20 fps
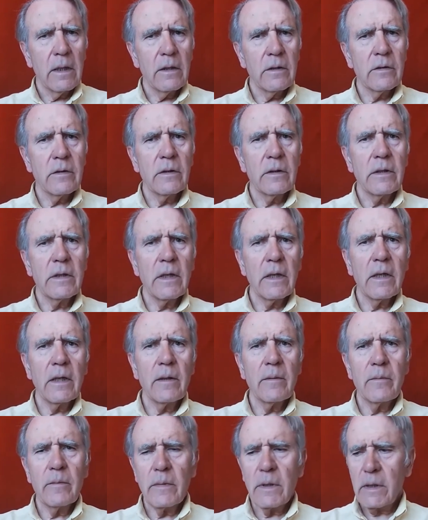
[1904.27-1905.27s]
And the
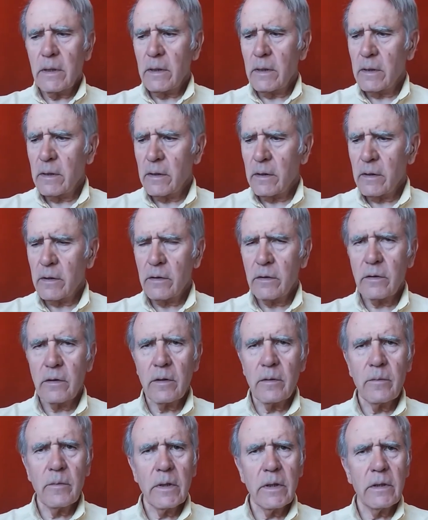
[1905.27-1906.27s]
term,
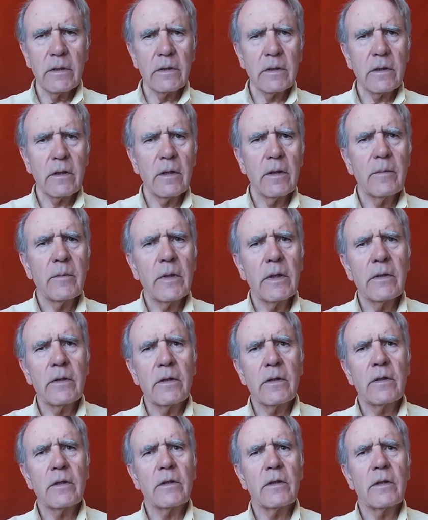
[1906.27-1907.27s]
the most
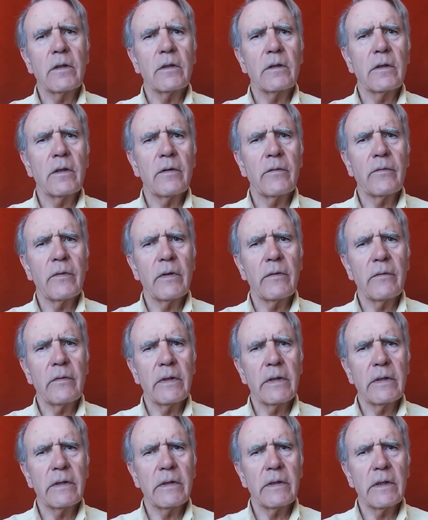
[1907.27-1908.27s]
common notion of
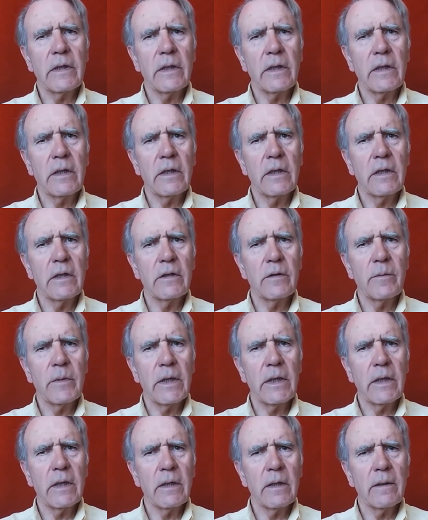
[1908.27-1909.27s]
everything is
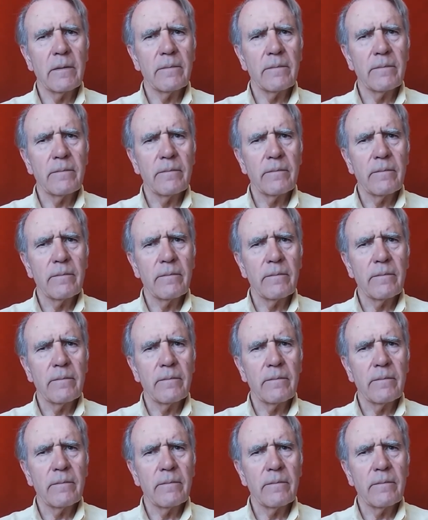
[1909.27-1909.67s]
being.